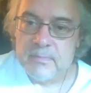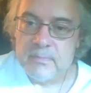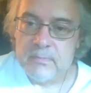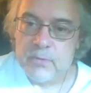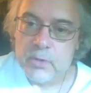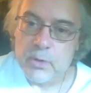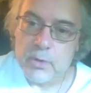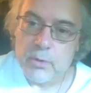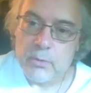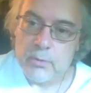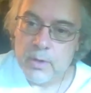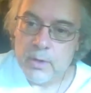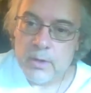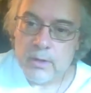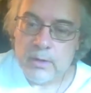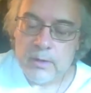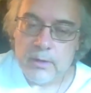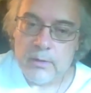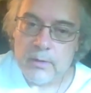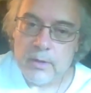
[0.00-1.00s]
So
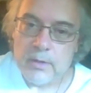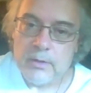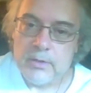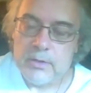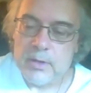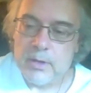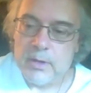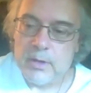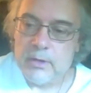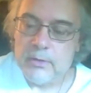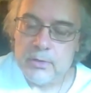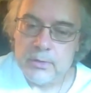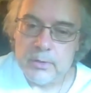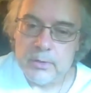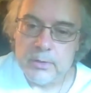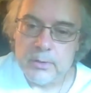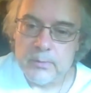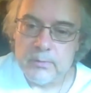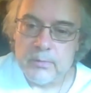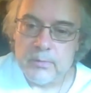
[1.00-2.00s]
it's a, it's
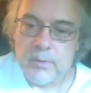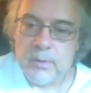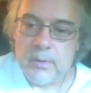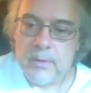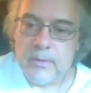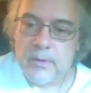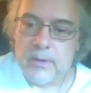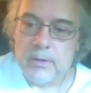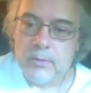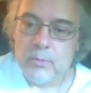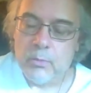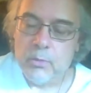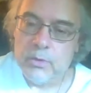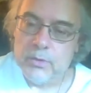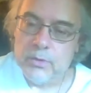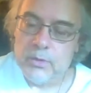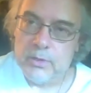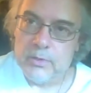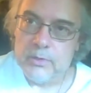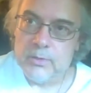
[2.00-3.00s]
a, with
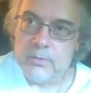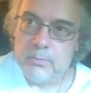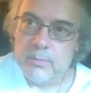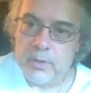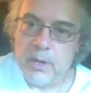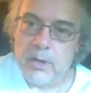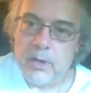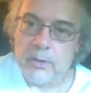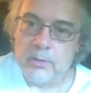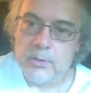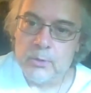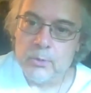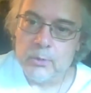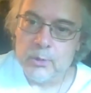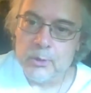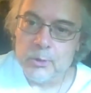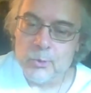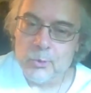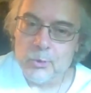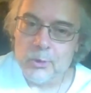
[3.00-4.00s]
these, but yeah, so when
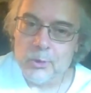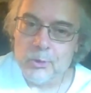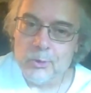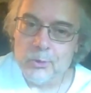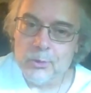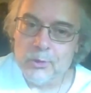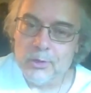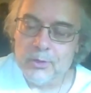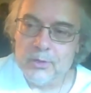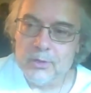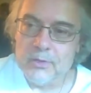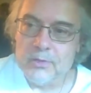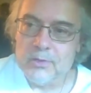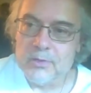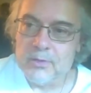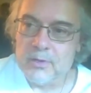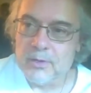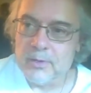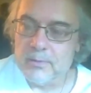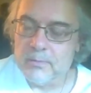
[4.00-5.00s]
you, when you look at these,
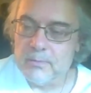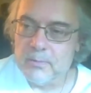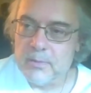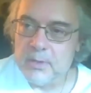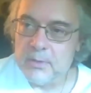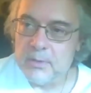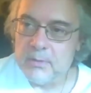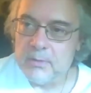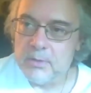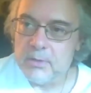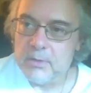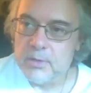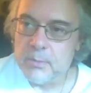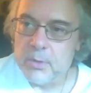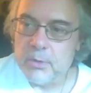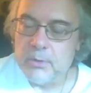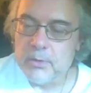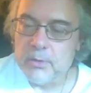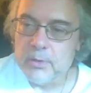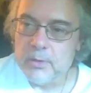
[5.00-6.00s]
uh, the, these
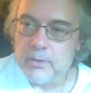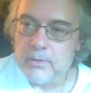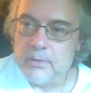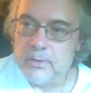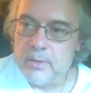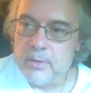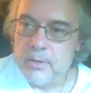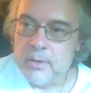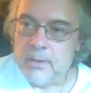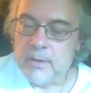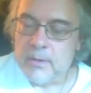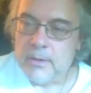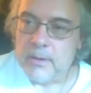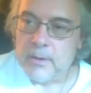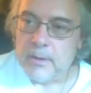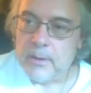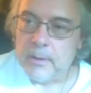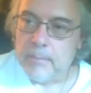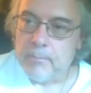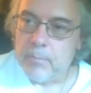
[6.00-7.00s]
communities,
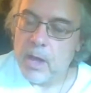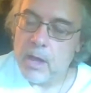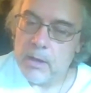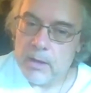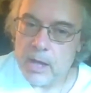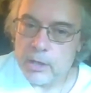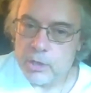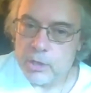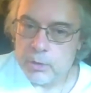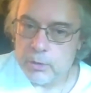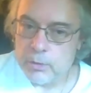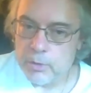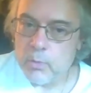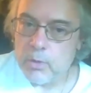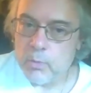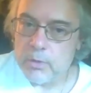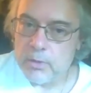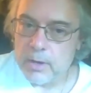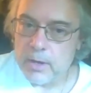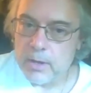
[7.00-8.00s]
um, actually the one
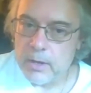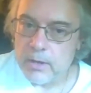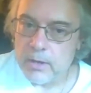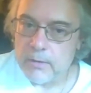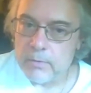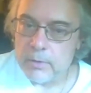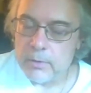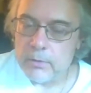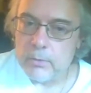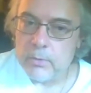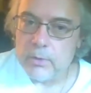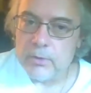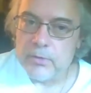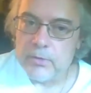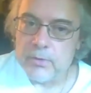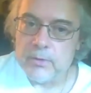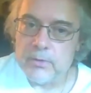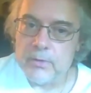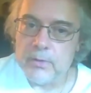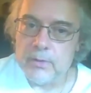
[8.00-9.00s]
that I kind of deal with
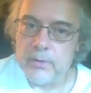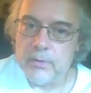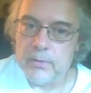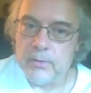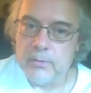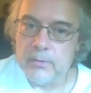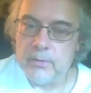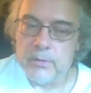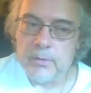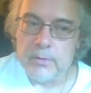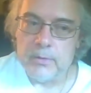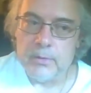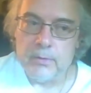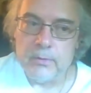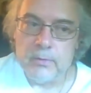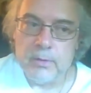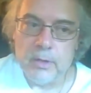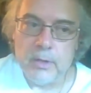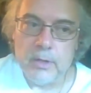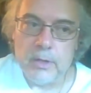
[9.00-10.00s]
in the, the
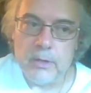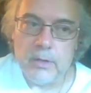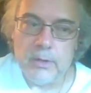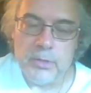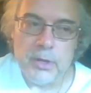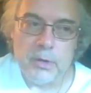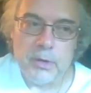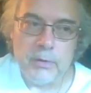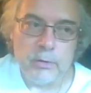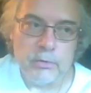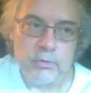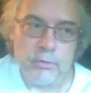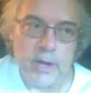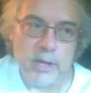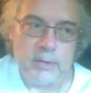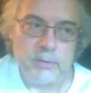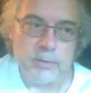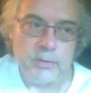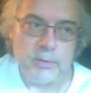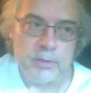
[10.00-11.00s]
Ethereal
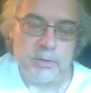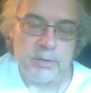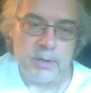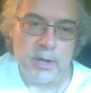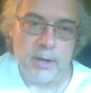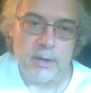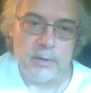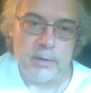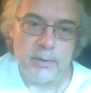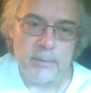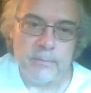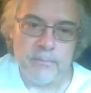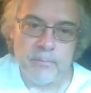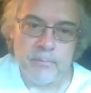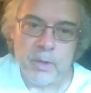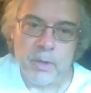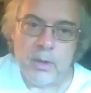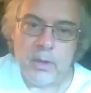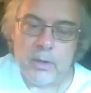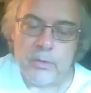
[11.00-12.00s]
Transit Society,
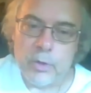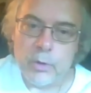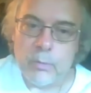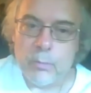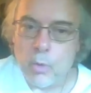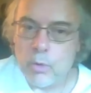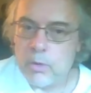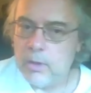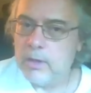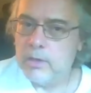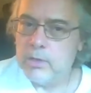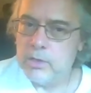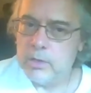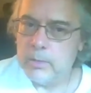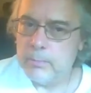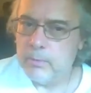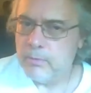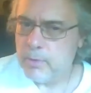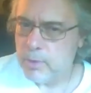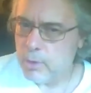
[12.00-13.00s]
they're more like some
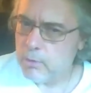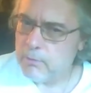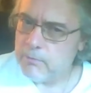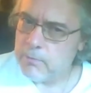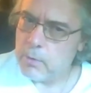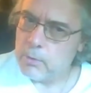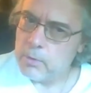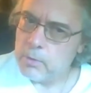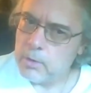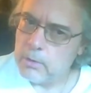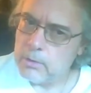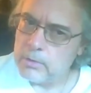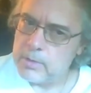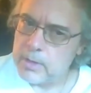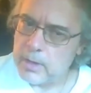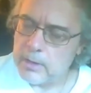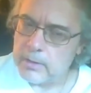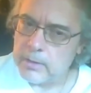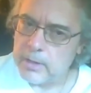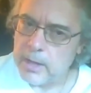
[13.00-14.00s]
of the U F O cults
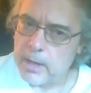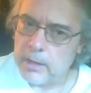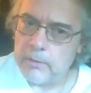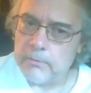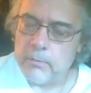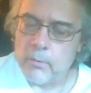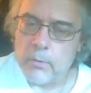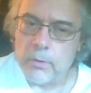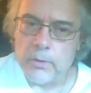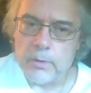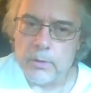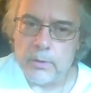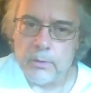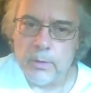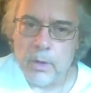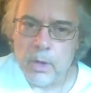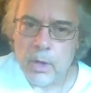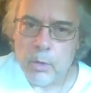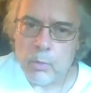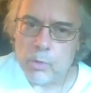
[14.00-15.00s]
out in California.
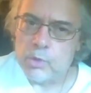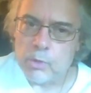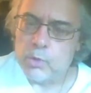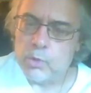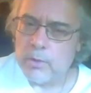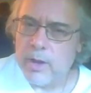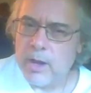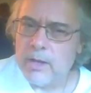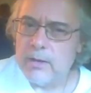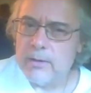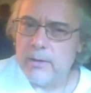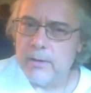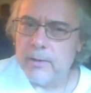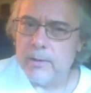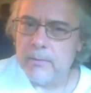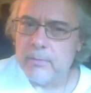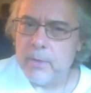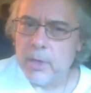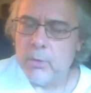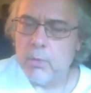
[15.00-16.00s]
which were not, uh,
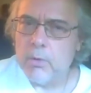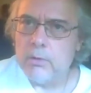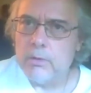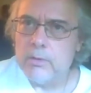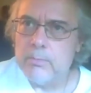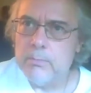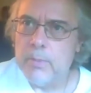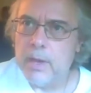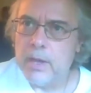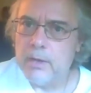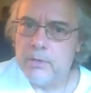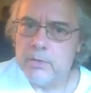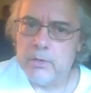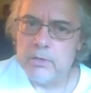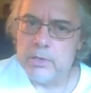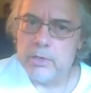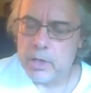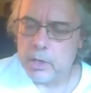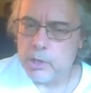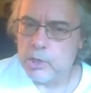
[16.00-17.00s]
they weren't based on
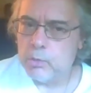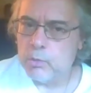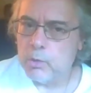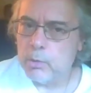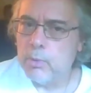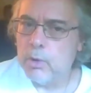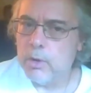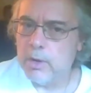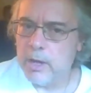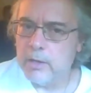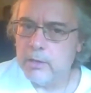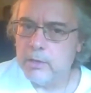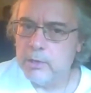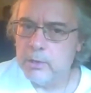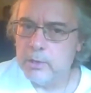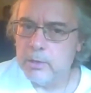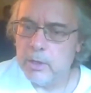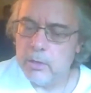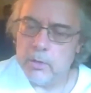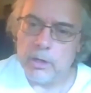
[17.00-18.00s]
sexual predation.
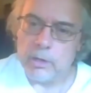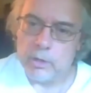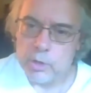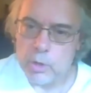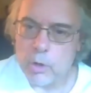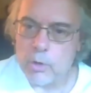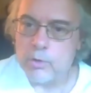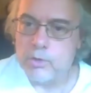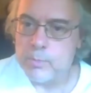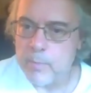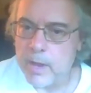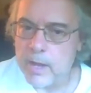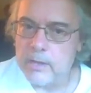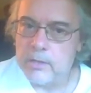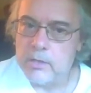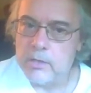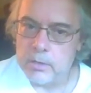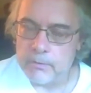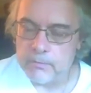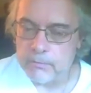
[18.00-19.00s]
You know, like Charles
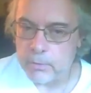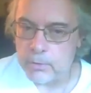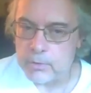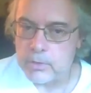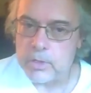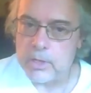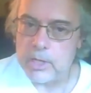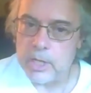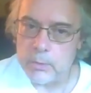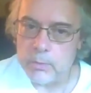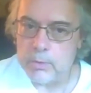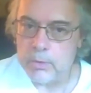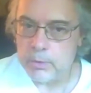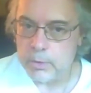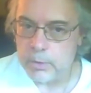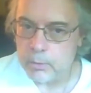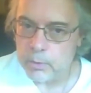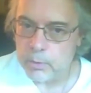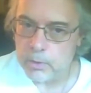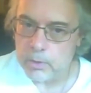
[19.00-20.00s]
Manson, the first thing he would do
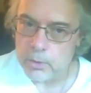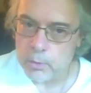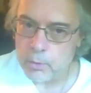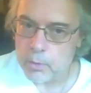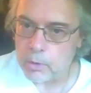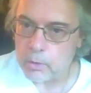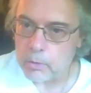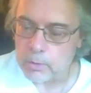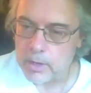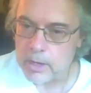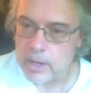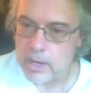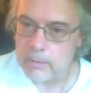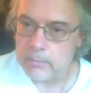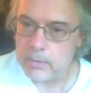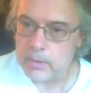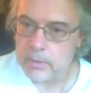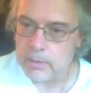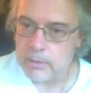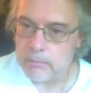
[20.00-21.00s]
when a new girl came
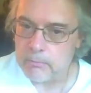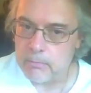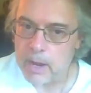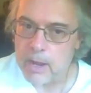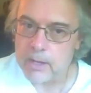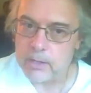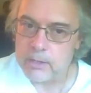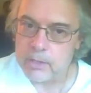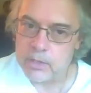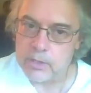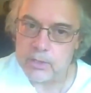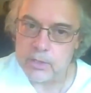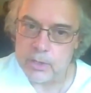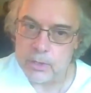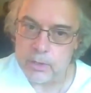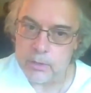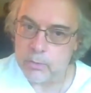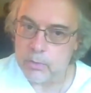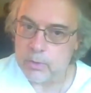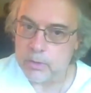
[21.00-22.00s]
to the ranch is he
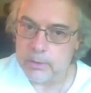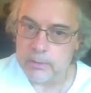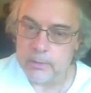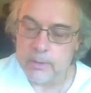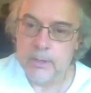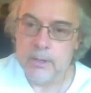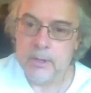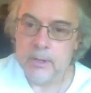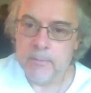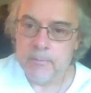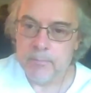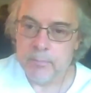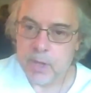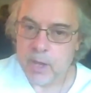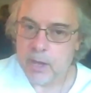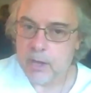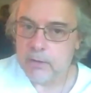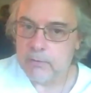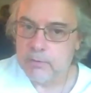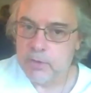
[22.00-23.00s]
would kind
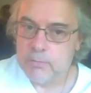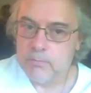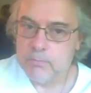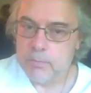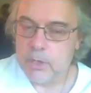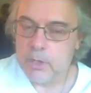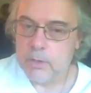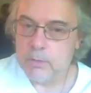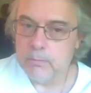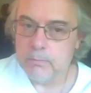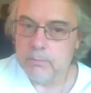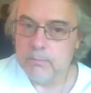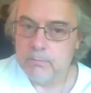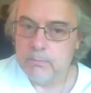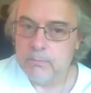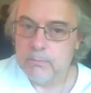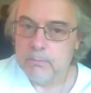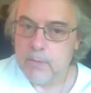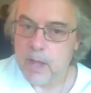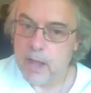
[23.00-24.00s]
of, you know,
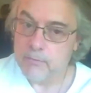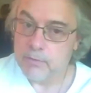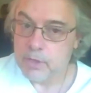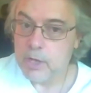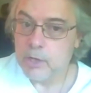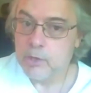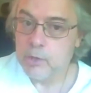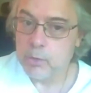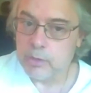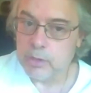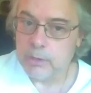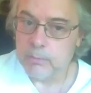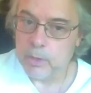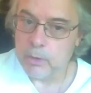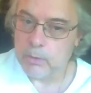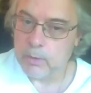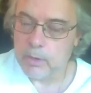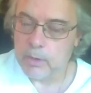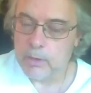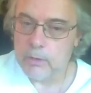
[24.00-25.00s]
have sex with them, you know,
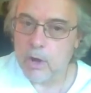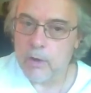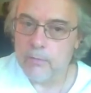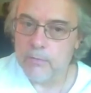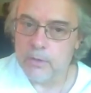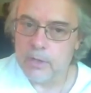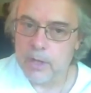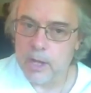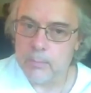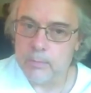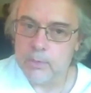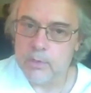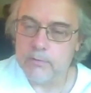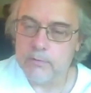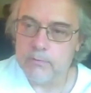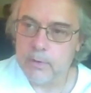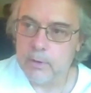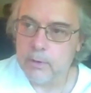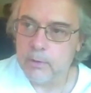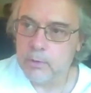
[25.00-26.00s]
and oftentimes in
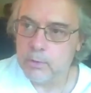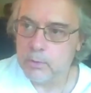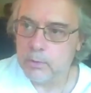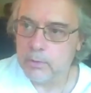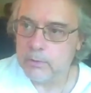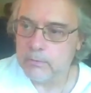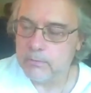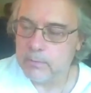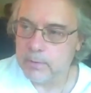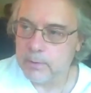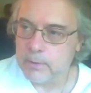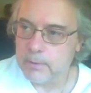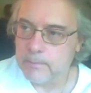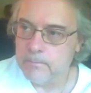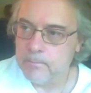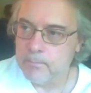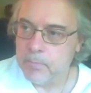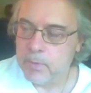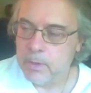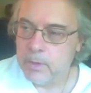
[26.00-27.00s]
a very sort of
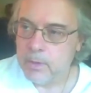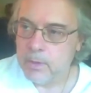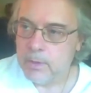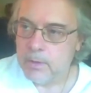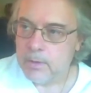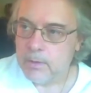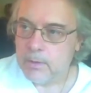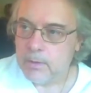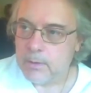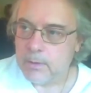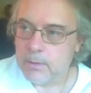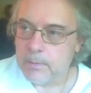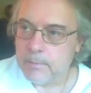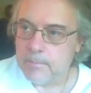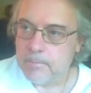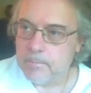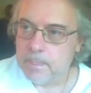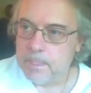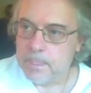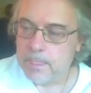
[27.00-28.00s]
uh, um,
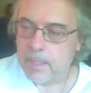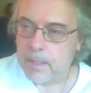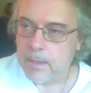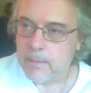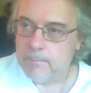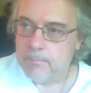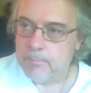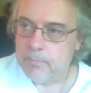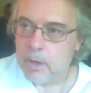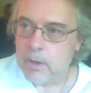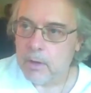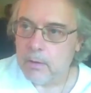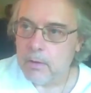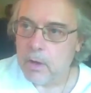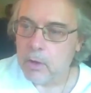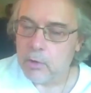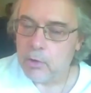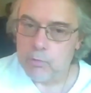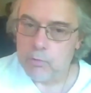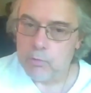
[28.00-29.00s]
uh,
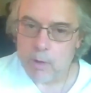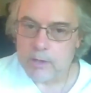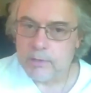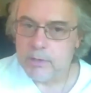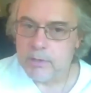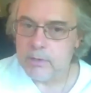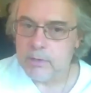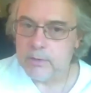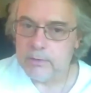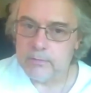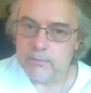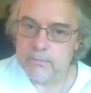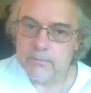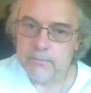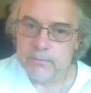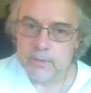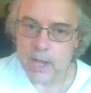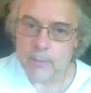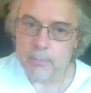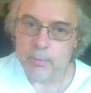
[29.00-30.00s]
aggressive
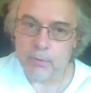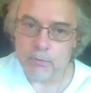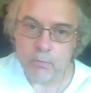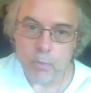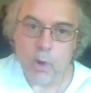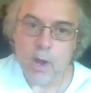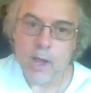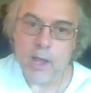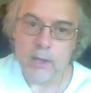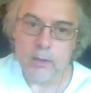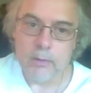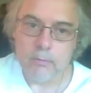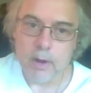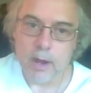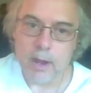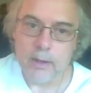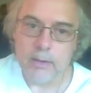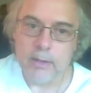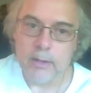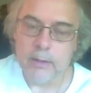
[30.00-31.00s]
type of way,
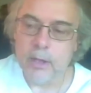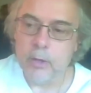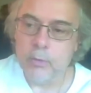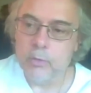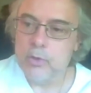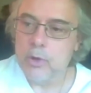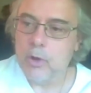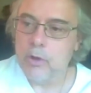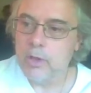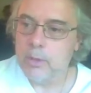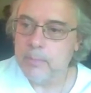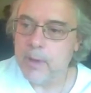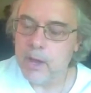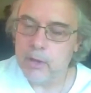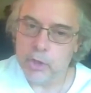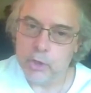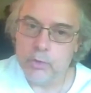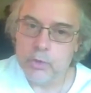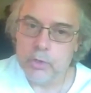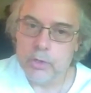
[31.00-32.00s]
right? It, it was all about
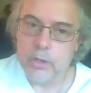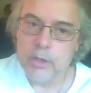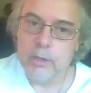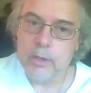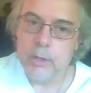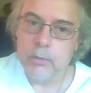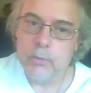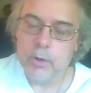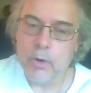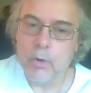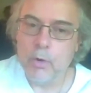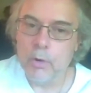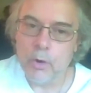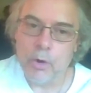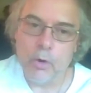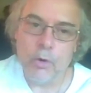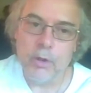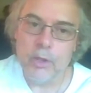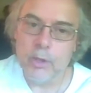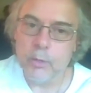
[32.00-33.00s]
use. He, he would,
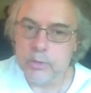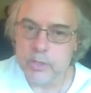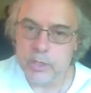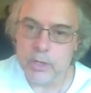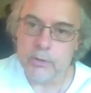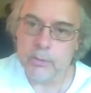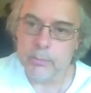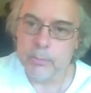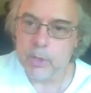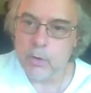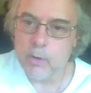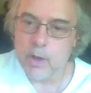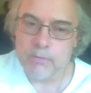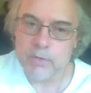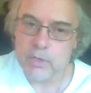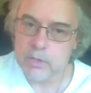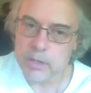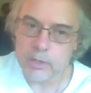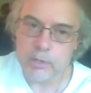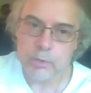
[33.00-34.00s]
or he would tell them to go have
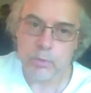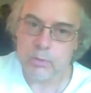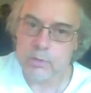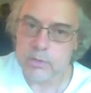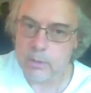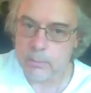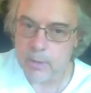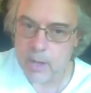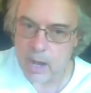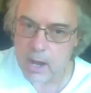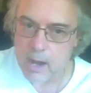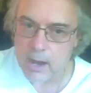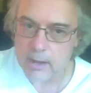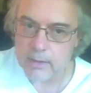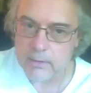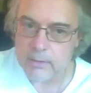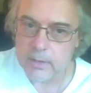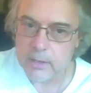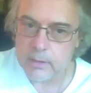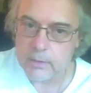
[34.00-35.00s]
sex with some guy
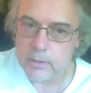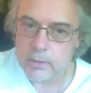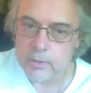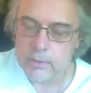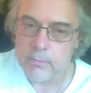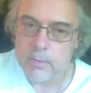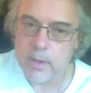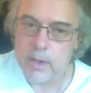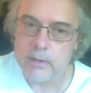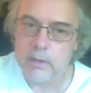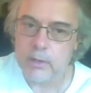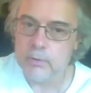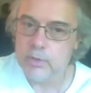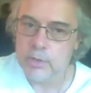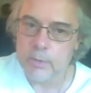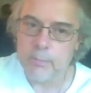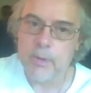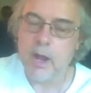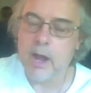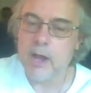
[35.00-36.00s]
that he just met, you know,
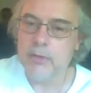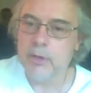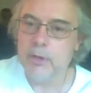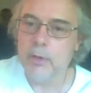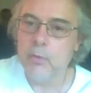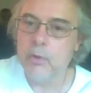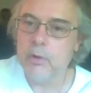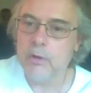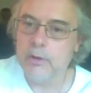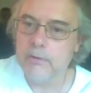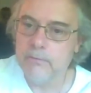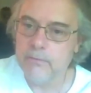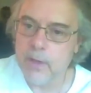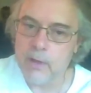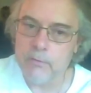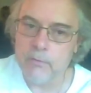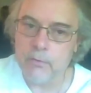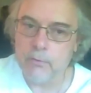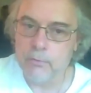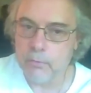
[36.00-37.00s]
some guy that he wanted a
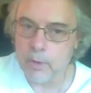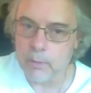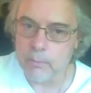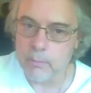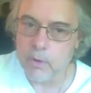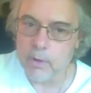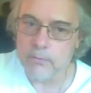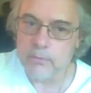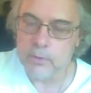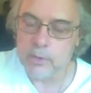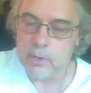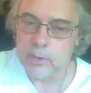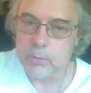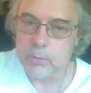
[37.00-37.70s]
favor from. Right.